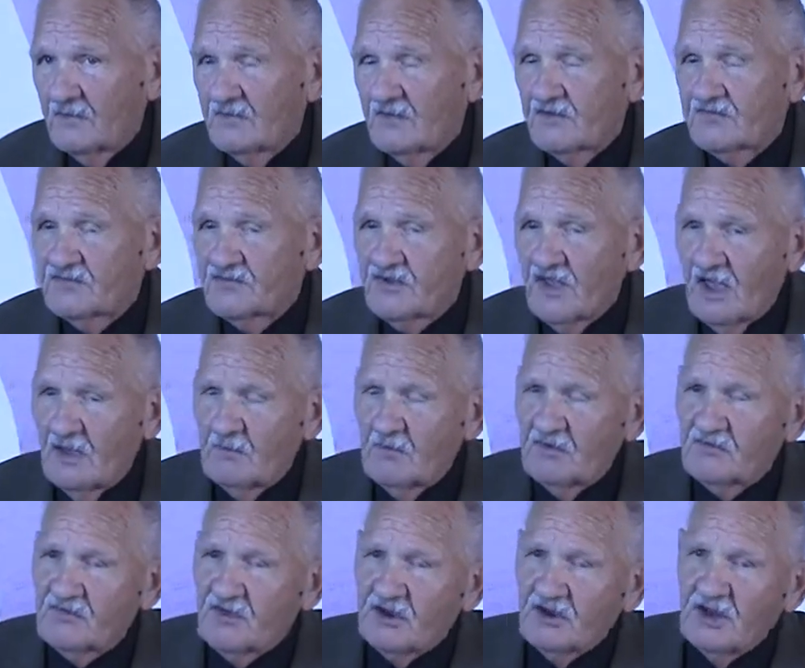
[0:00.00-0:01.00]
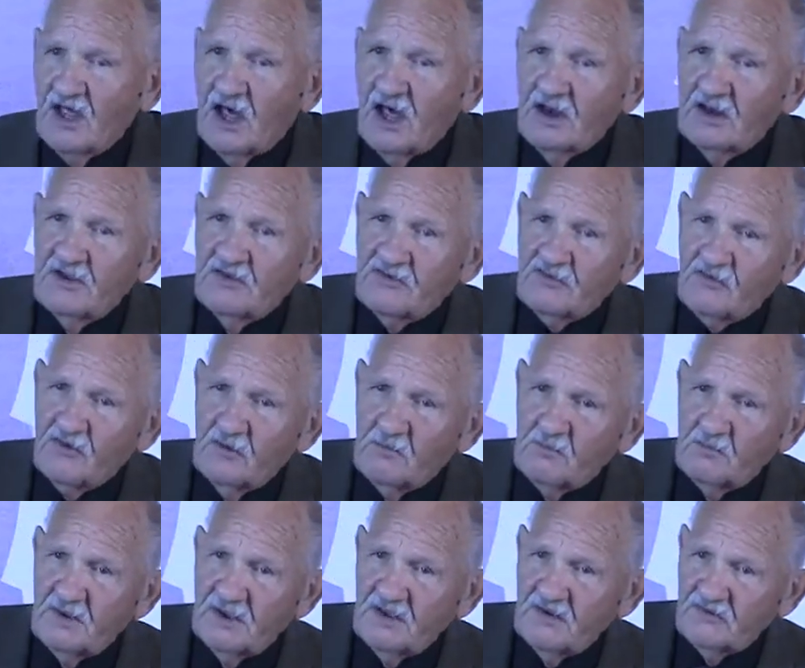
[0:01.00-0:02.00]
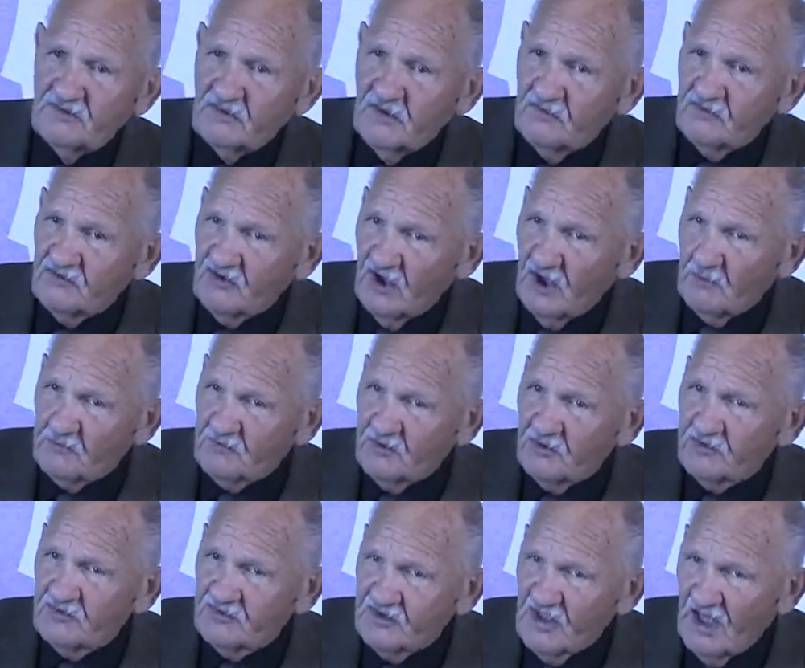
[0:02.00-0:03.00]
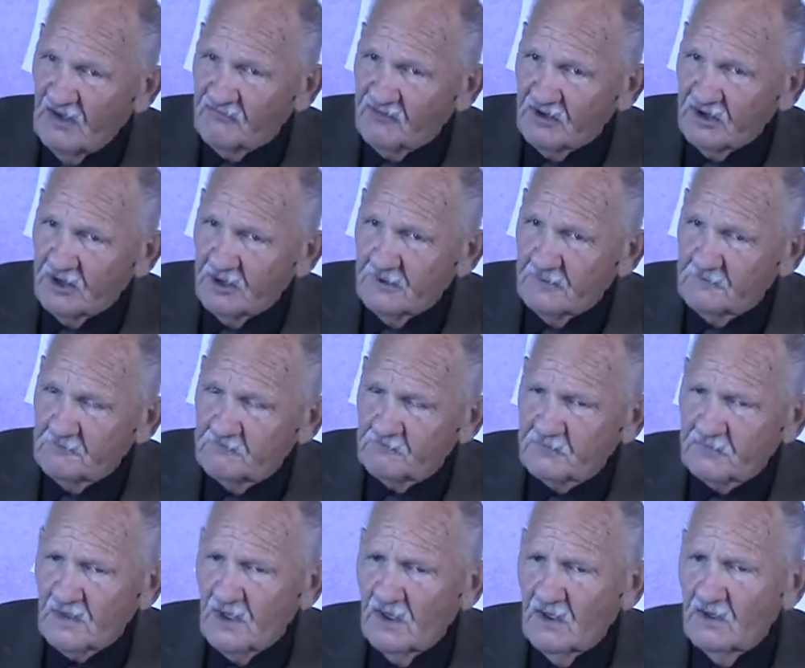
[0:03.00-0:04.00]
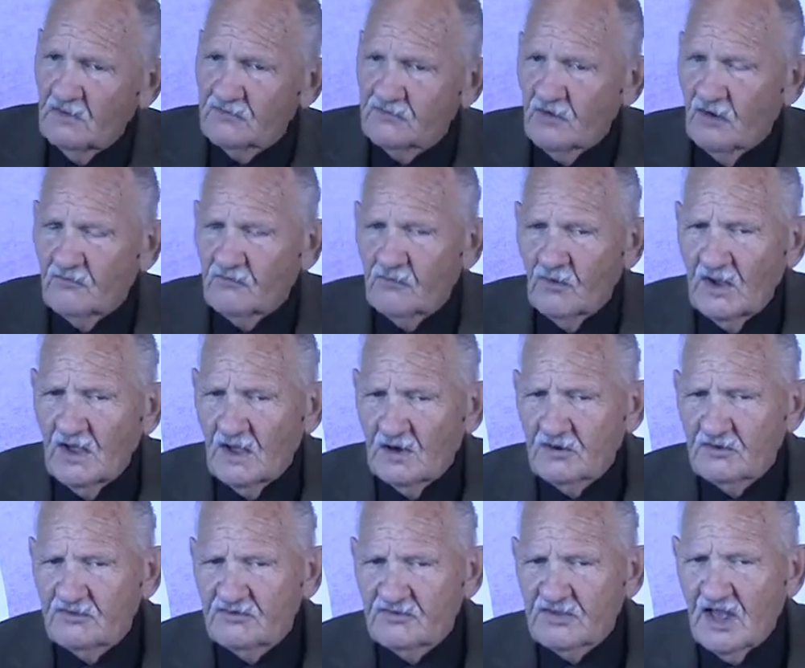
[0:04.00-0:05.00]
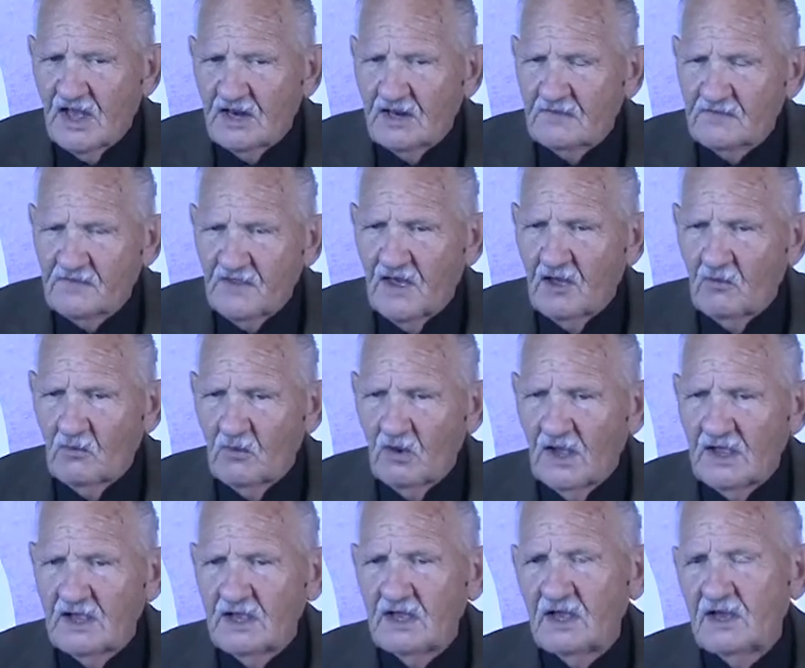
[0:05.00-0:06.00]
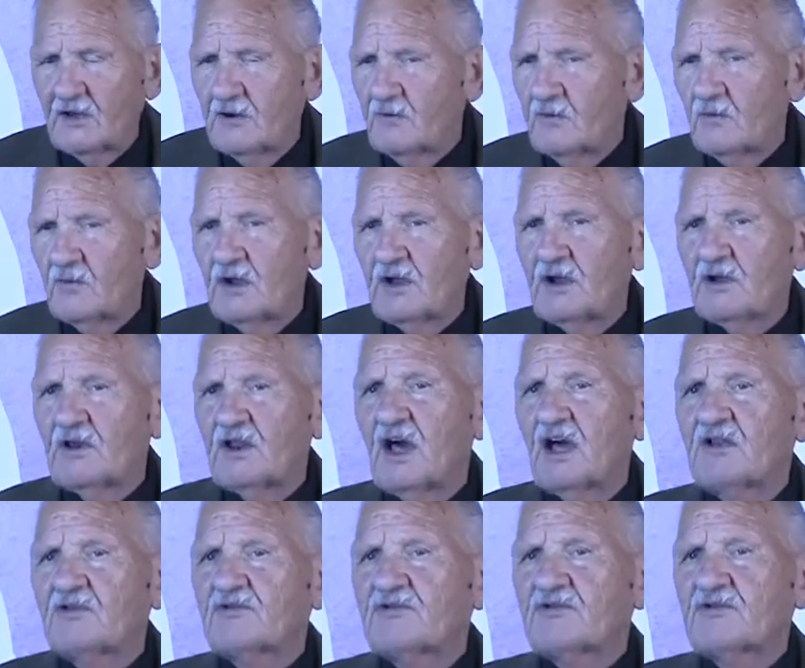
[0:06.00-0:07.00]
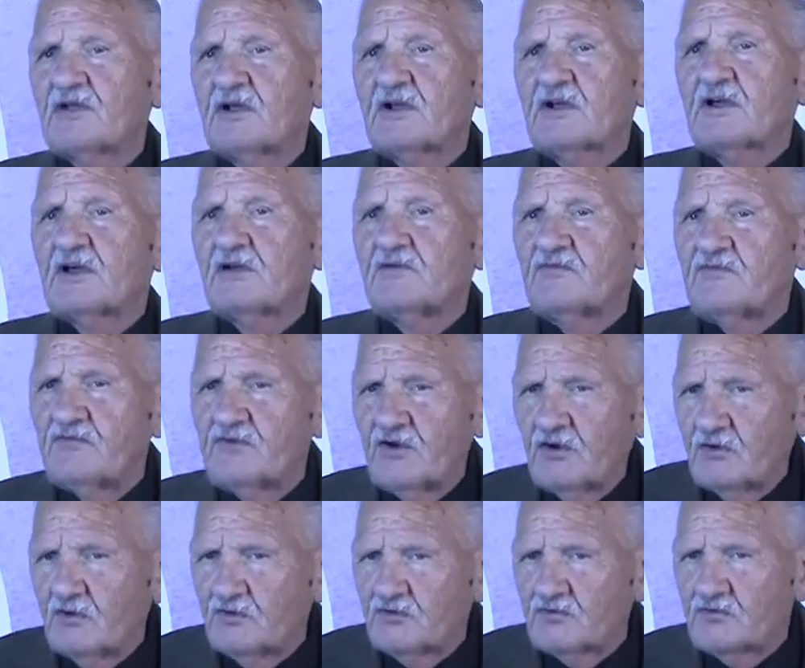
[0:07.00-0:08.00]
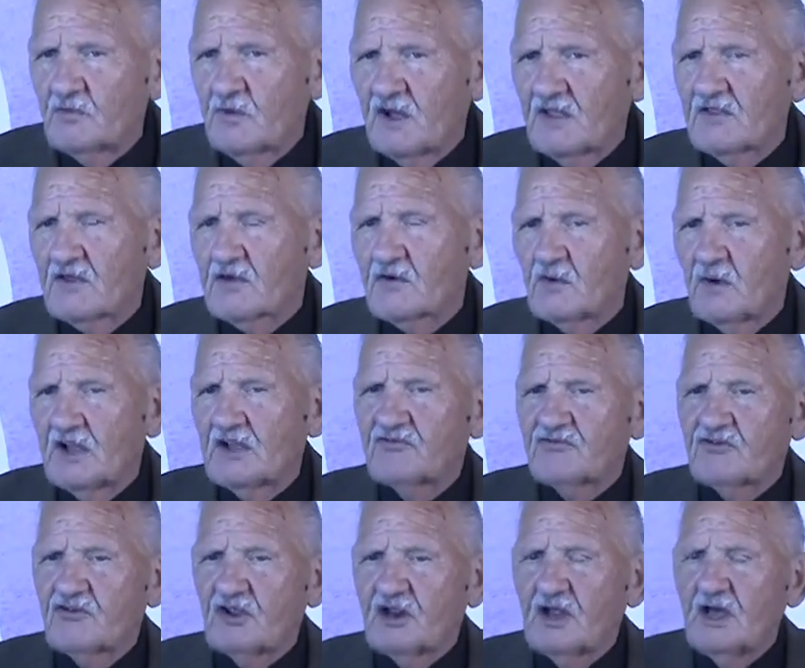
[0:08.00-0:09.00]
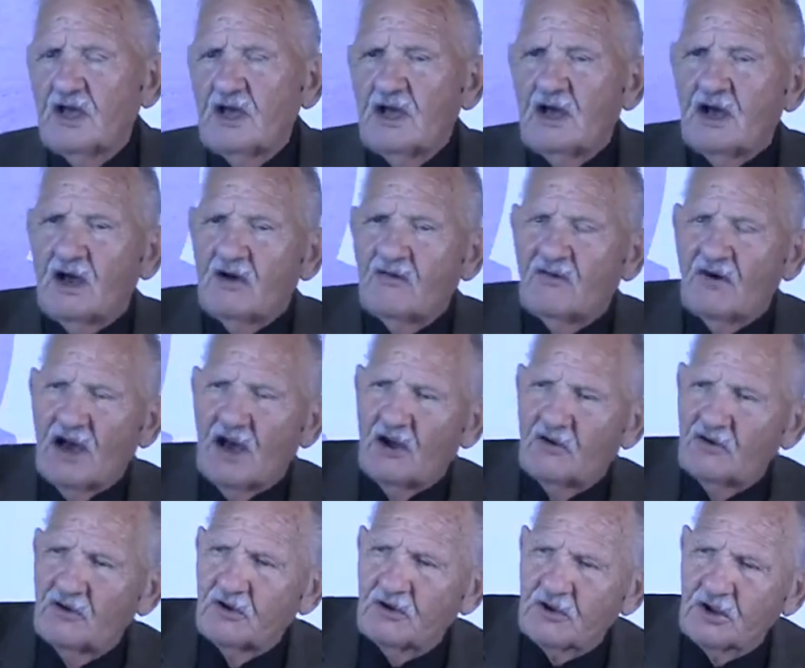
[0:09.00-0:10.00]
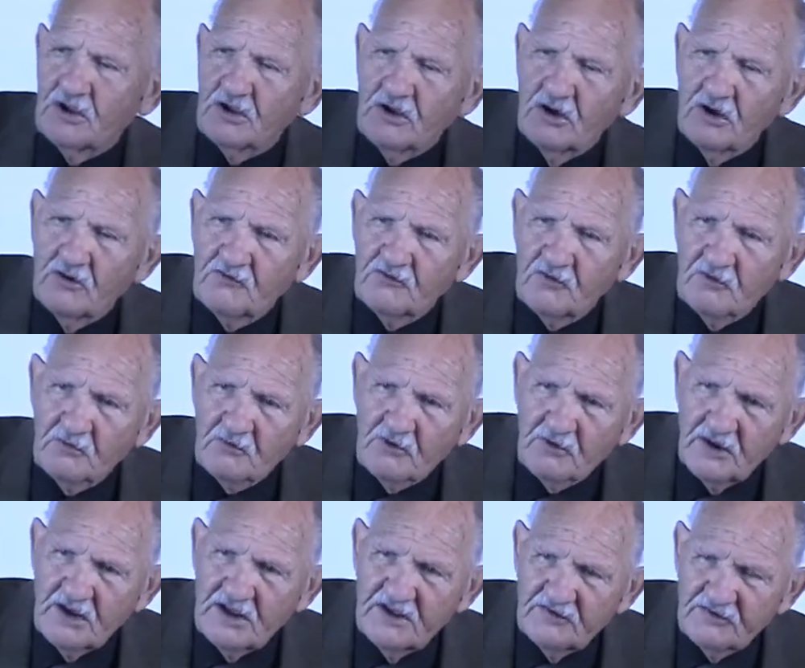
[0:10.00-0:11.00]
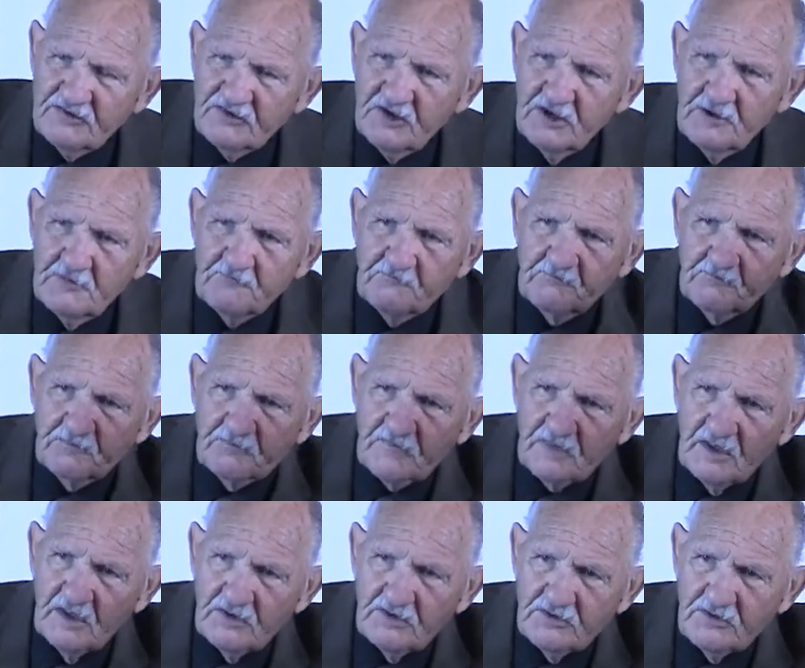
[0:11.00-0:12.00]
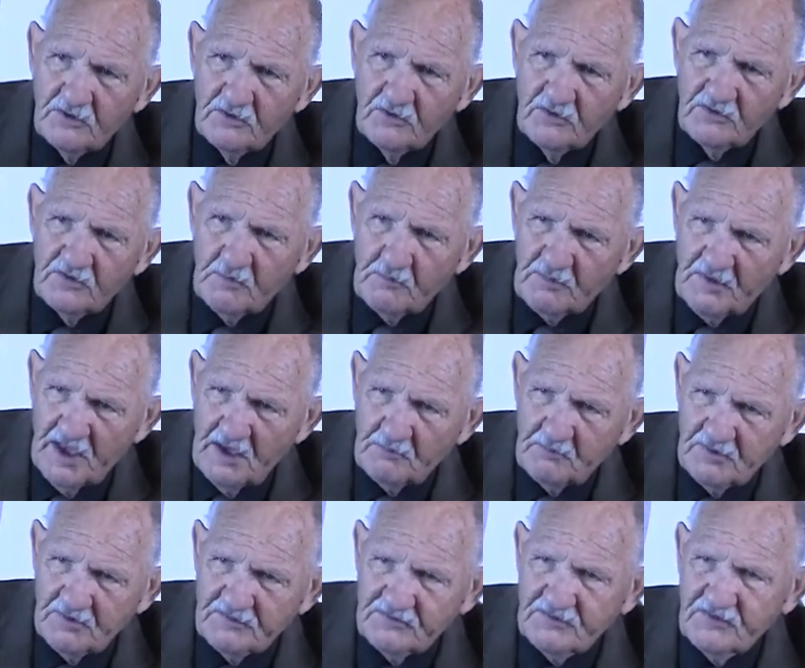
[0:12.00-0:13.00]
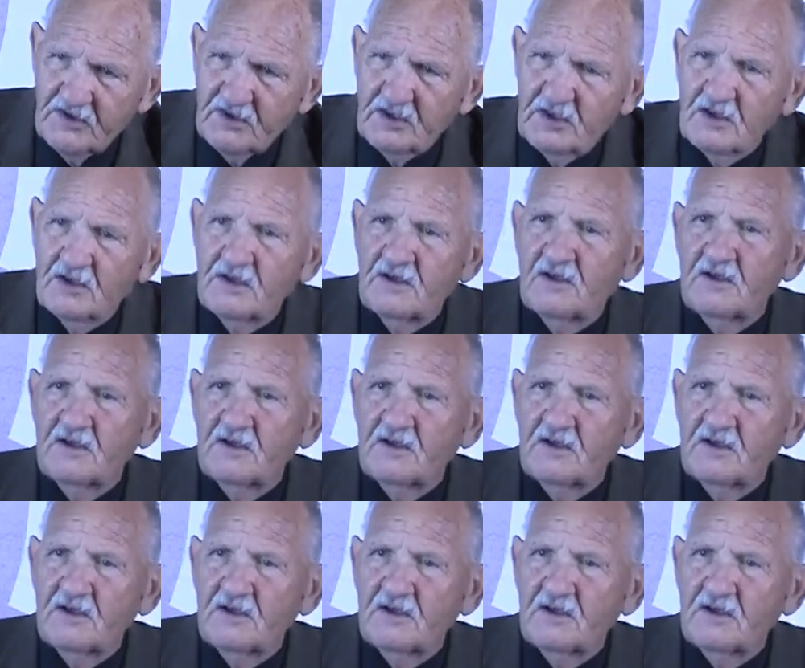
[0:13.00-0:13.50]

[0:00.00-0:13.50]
the same as the nondescript beast of chapter 7. So if we understand it that way, we are not confused by the question of how you can go from Greece to the papacy.